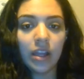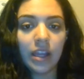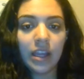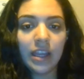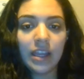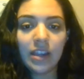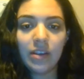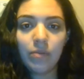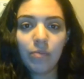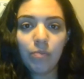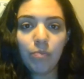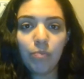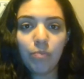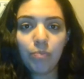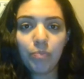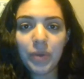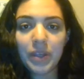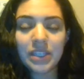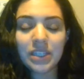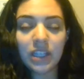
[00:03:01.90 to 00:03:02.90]
It
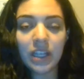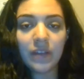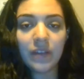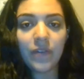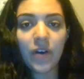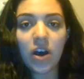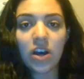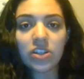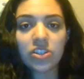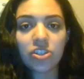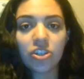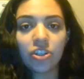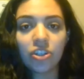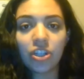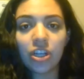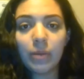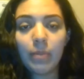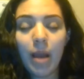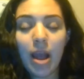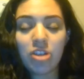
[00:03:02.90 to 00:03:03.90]
basically fostered
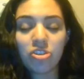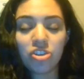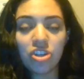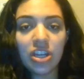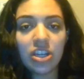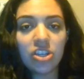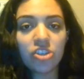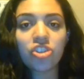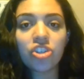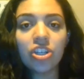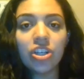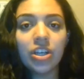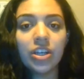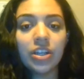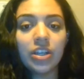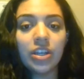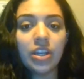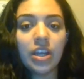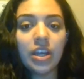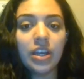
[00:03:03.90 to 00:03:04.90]
their
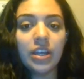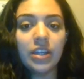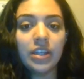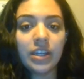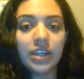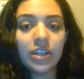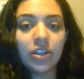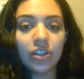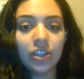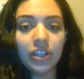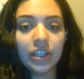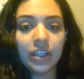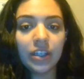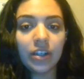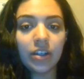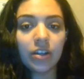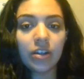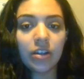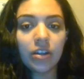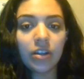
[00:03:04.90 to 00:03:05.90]
imagination and
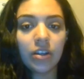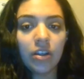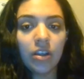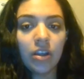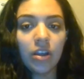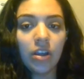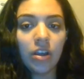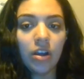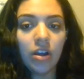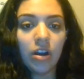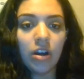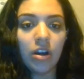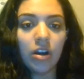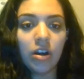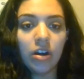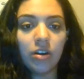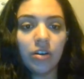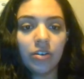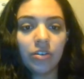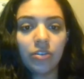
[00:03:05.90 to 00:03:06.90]
healing
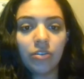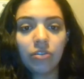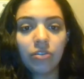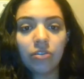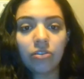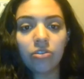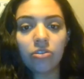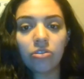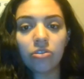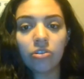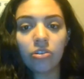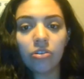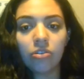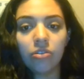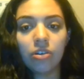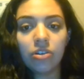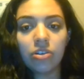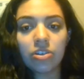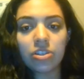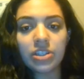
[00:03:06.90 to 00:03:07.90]

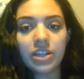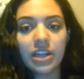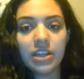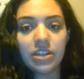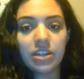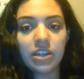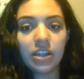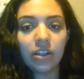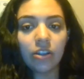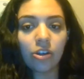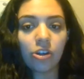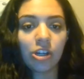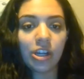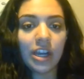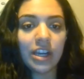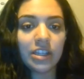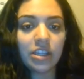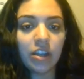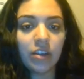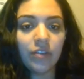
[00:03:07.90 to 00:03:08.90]
through understanding their
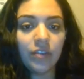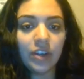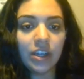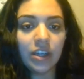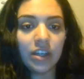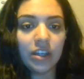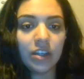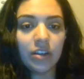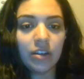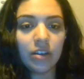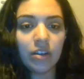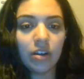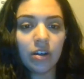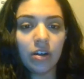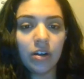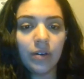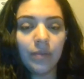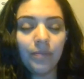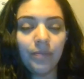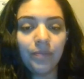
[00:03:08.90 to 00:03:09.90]
creativity.
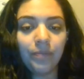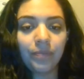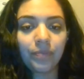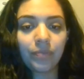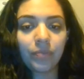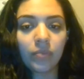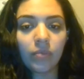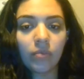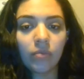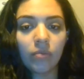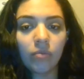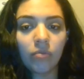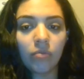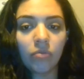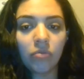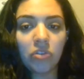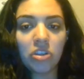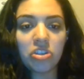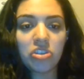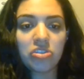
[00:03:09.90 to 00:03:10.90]

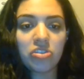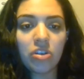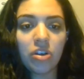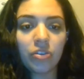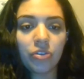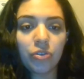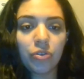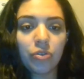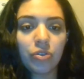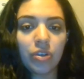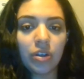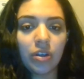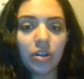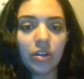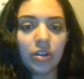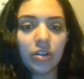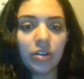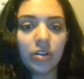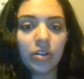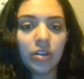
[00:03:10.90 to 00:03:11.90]
This is all through
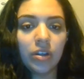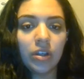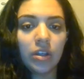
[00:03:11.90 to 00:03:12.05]
the